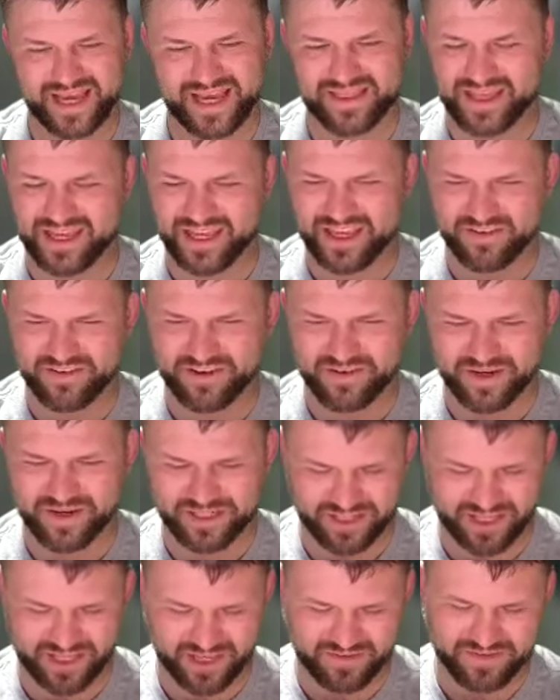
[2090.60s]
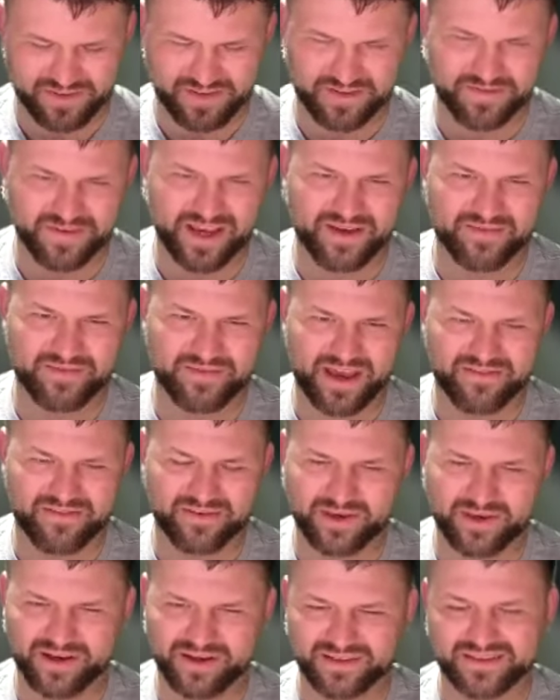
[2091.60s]
thank you very much. Thank you for having
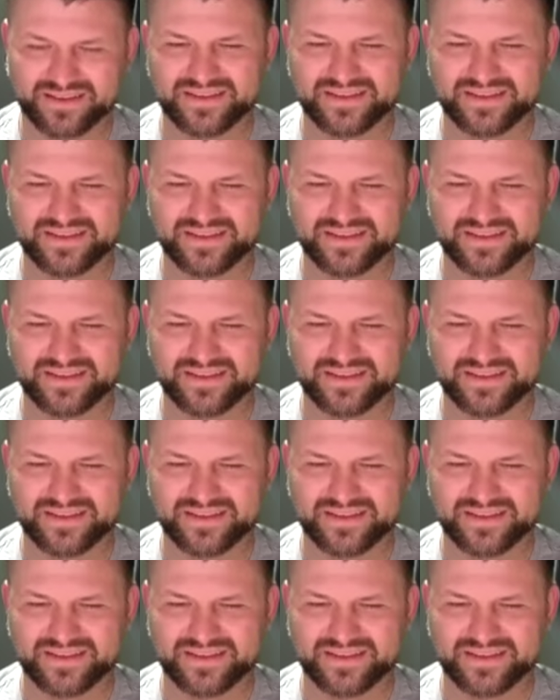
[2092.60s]
me on.